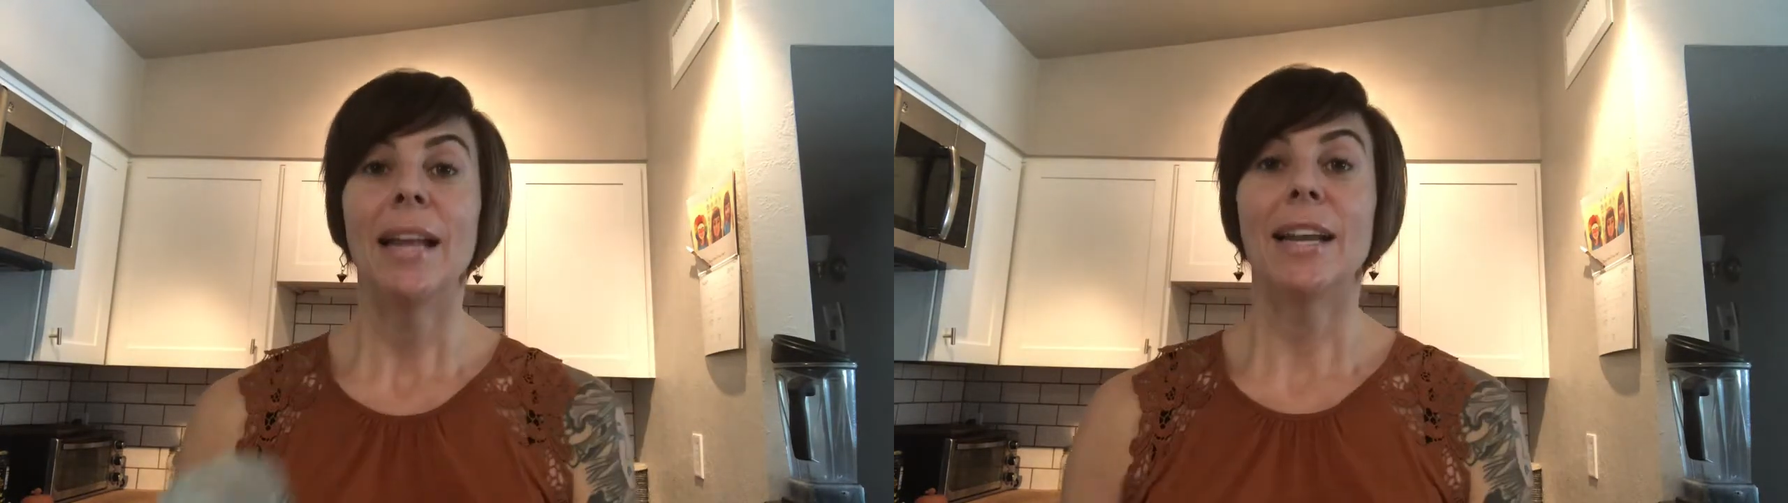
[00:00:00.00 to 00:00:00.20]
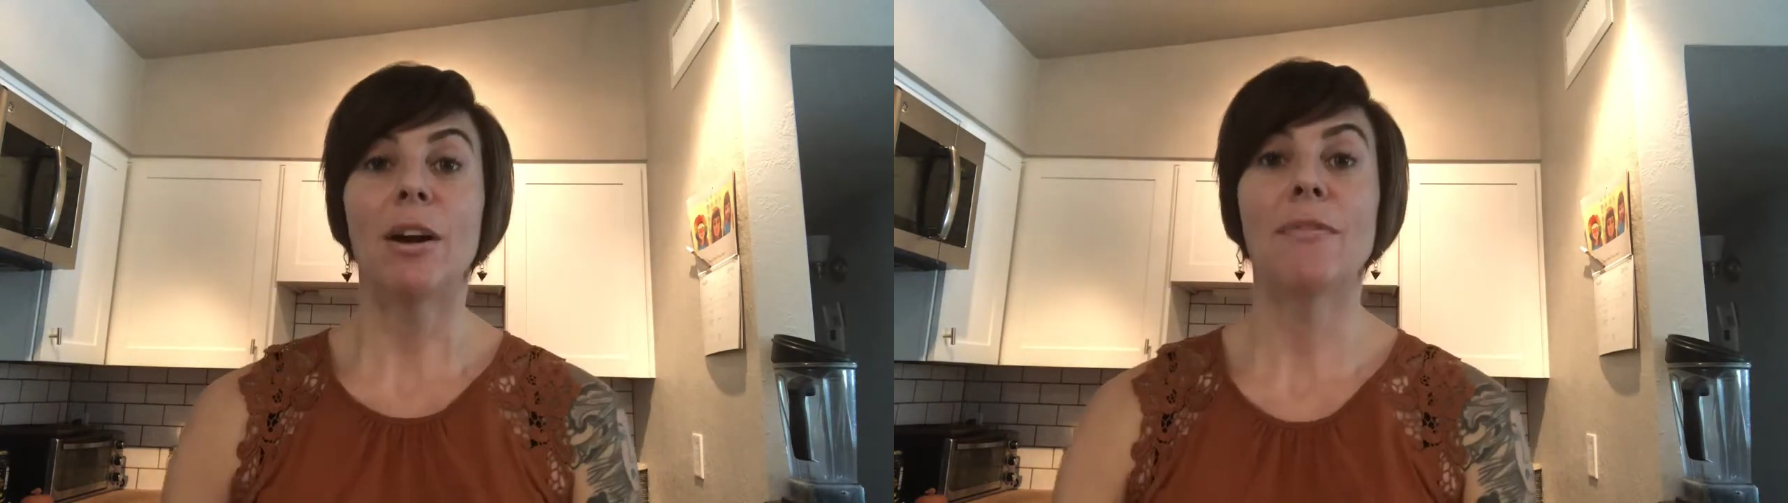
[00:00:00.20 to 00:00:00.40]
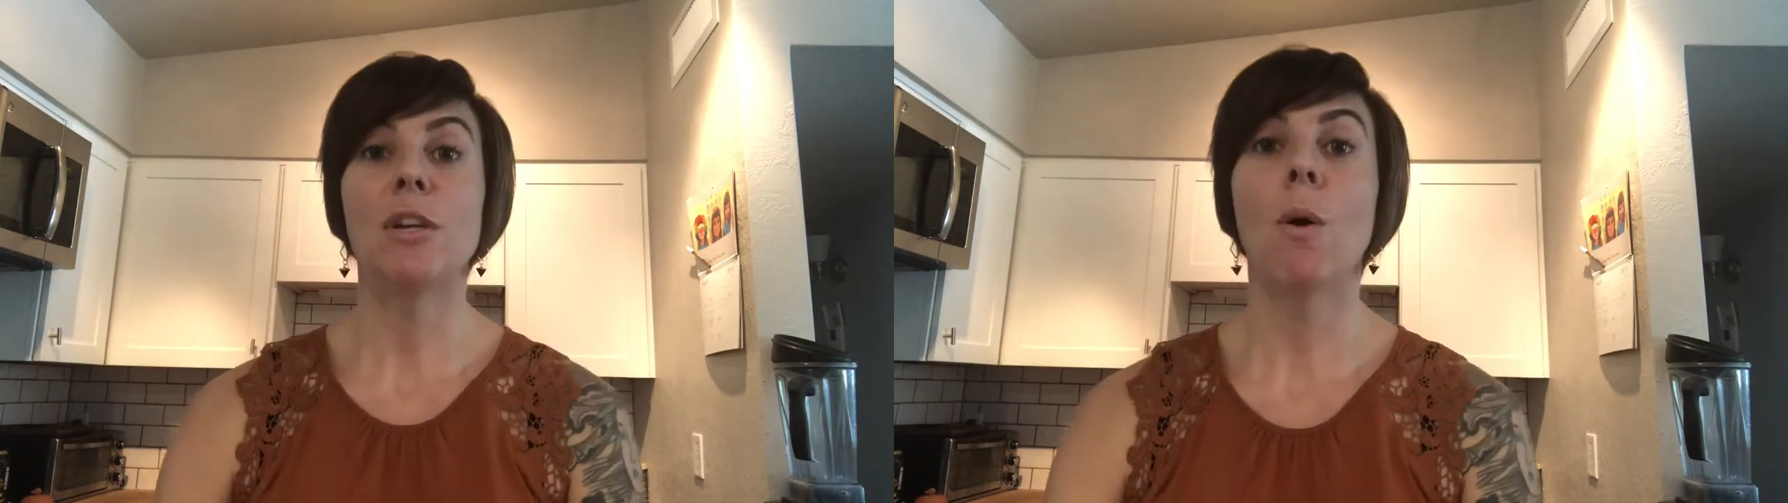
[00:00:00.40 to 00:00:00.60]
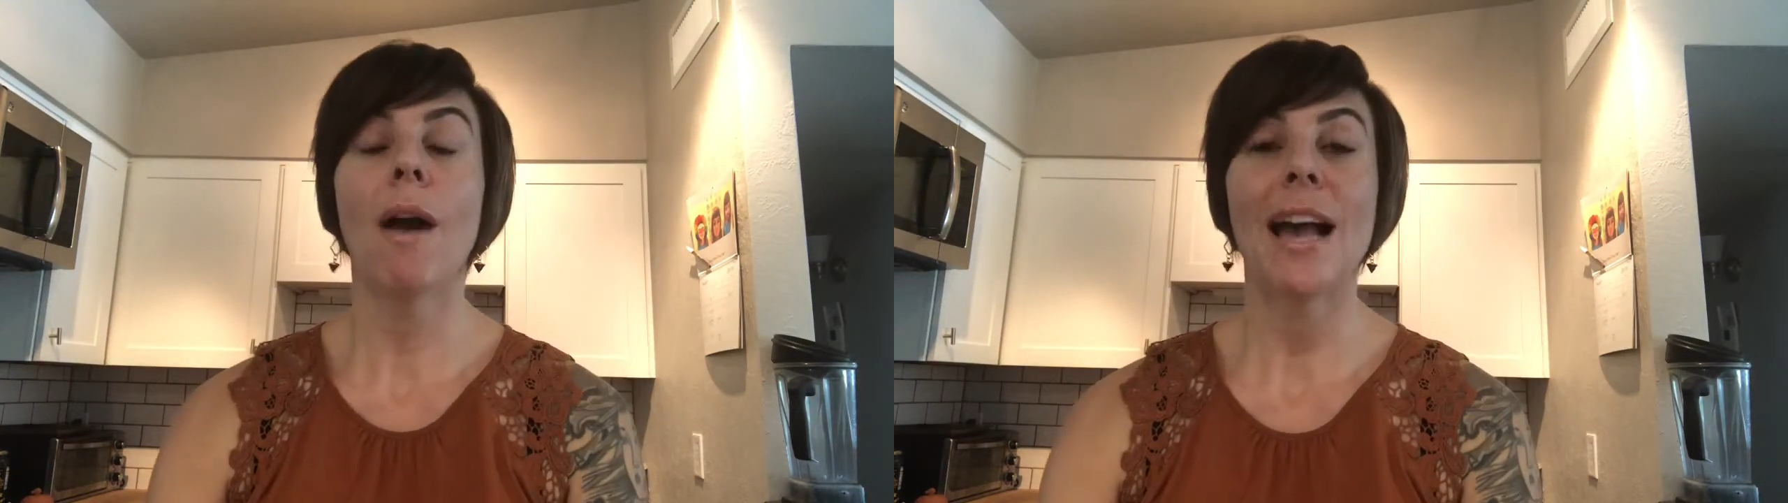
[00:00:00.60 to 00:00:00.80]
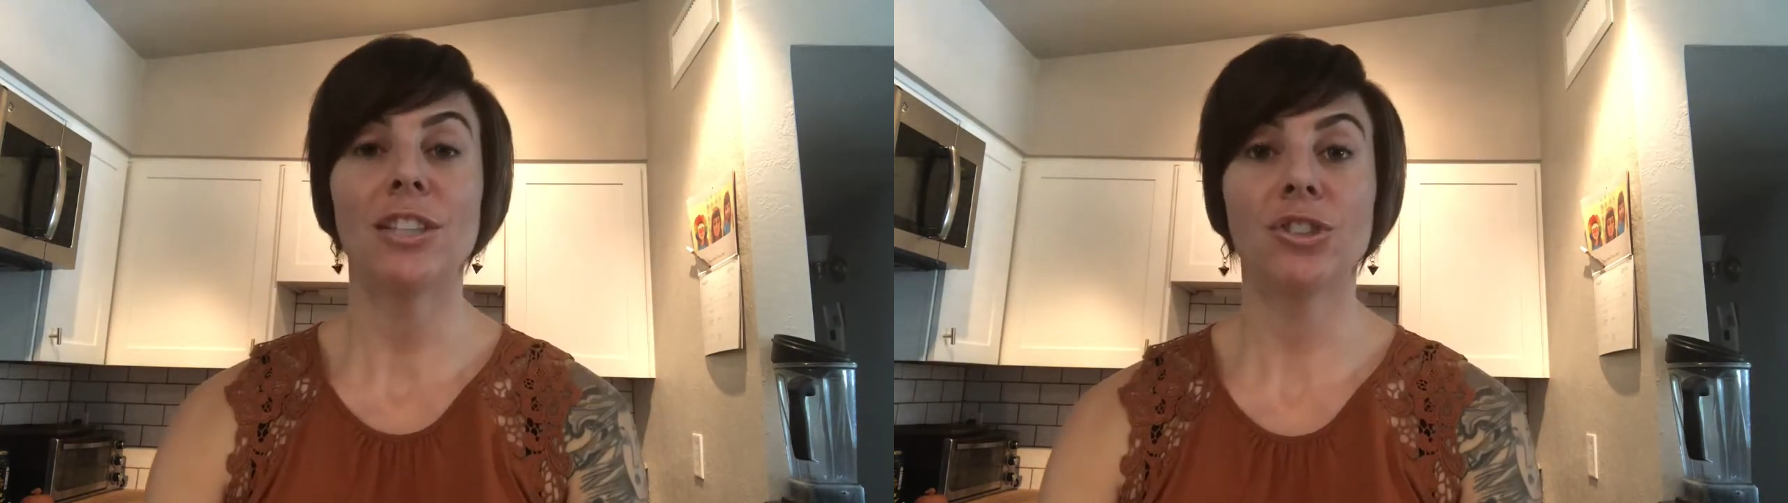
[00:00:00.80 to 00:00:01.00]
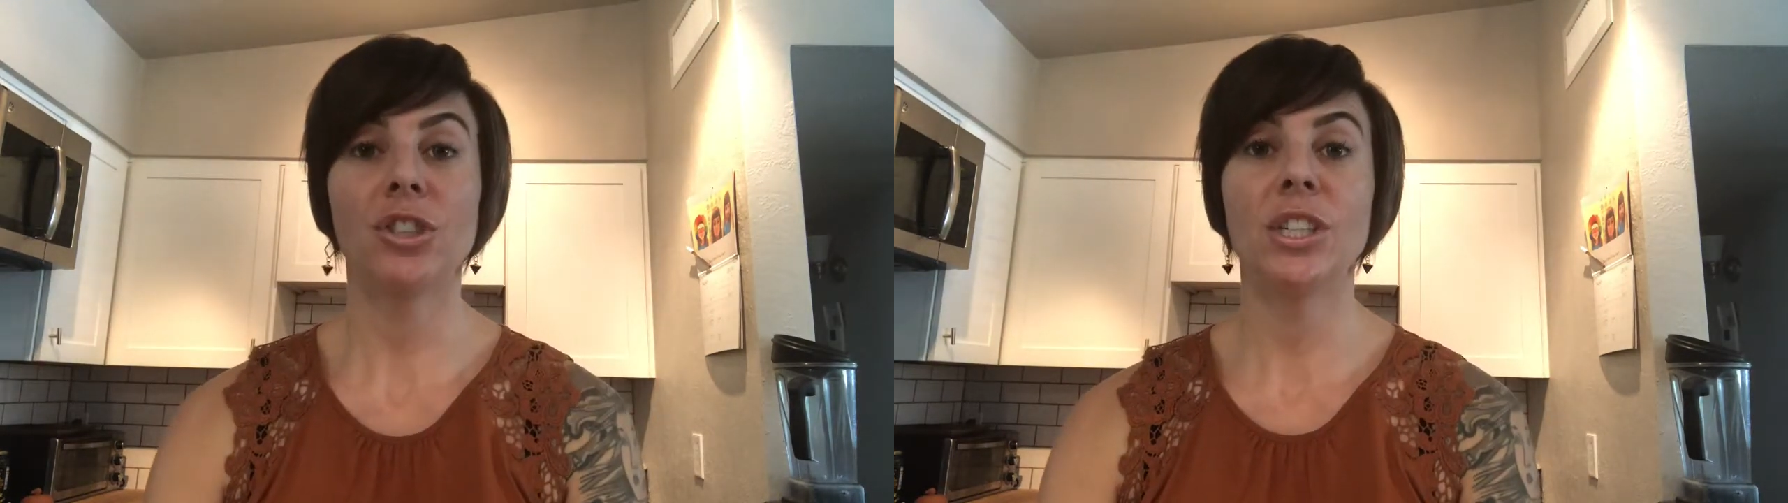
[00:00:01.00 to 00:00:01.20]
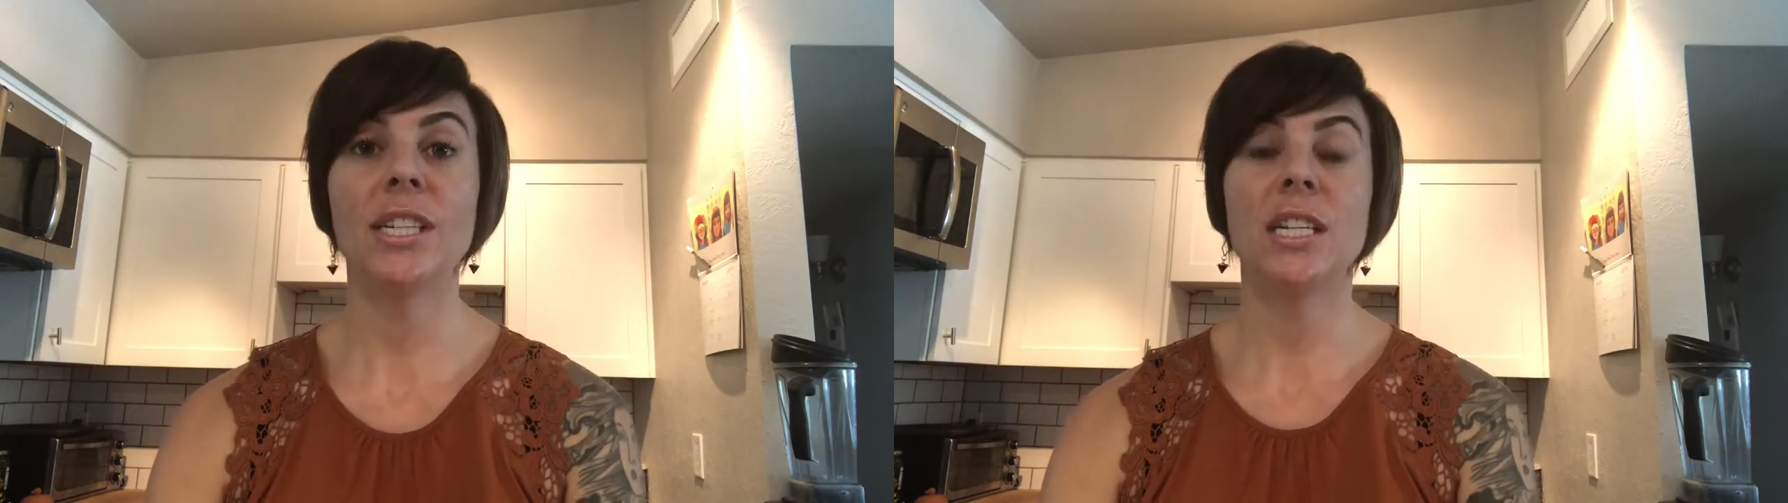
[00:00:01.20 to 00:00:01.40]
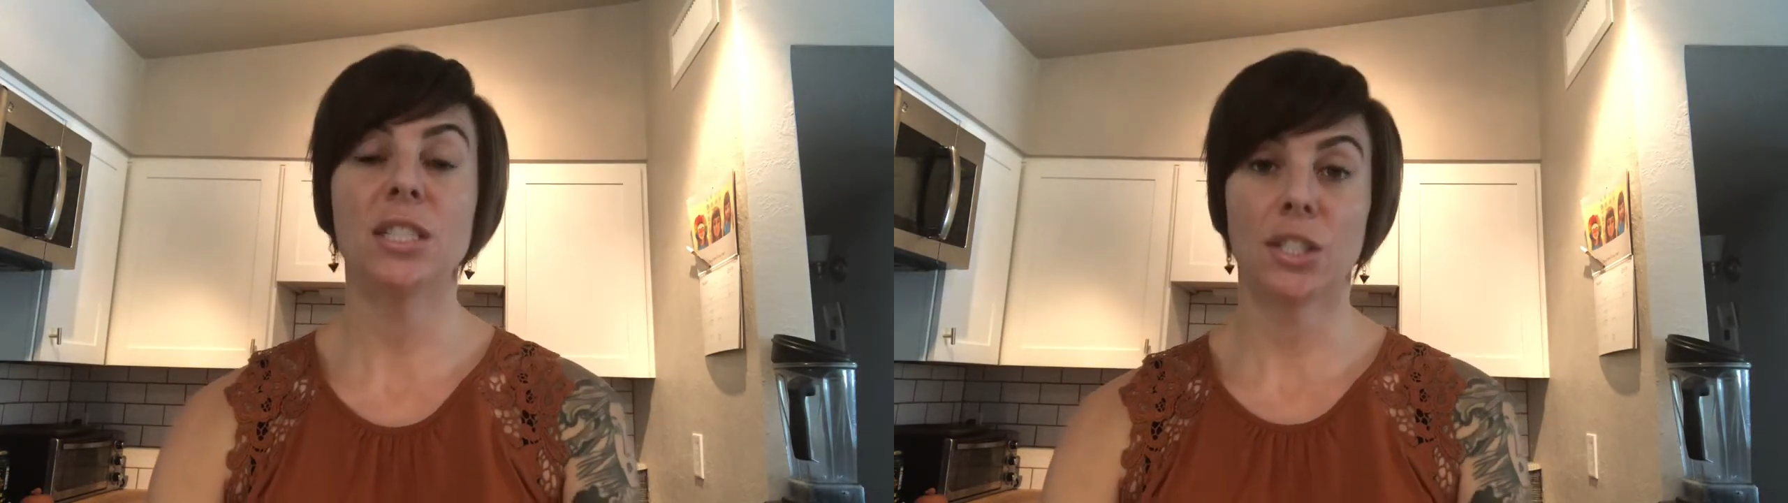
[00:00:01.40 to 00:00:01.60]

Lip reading: Now, if you are estrogen